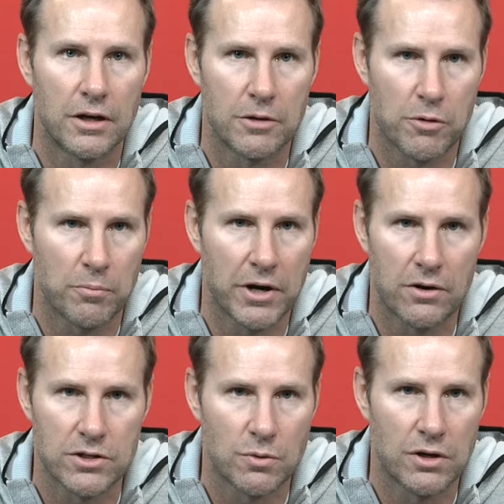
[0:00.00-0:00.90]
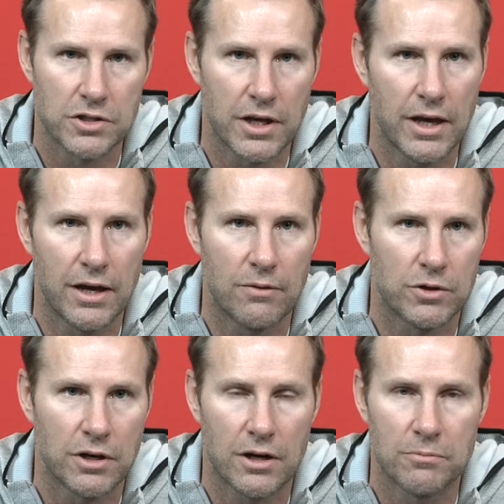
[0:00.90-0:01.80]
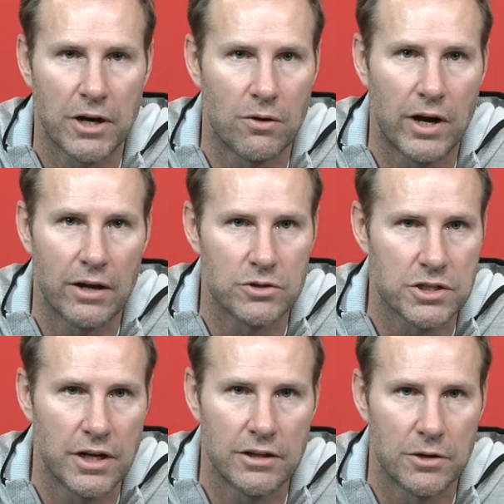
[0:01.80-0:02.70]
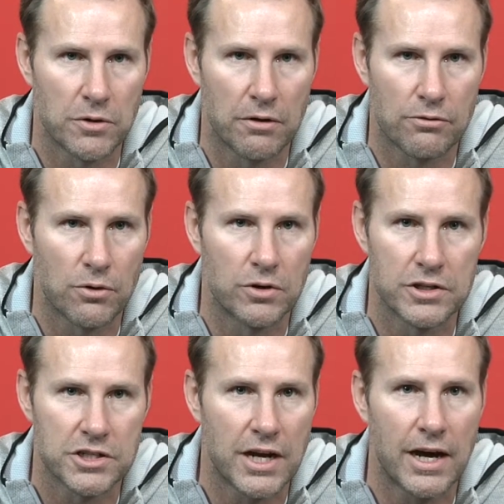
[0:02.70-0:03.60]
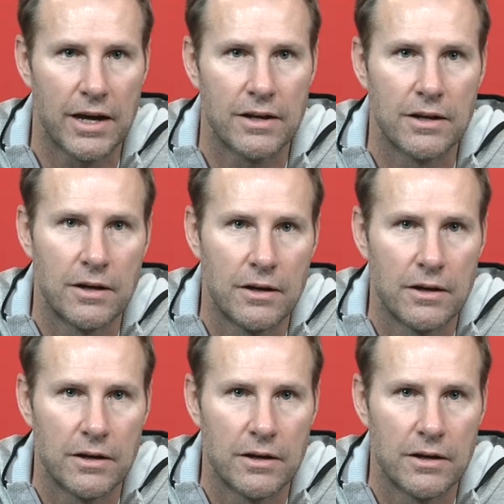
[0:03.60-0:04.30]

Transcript: You prepare as well as you can. We talked about Ohio State. They were going to throw it inside,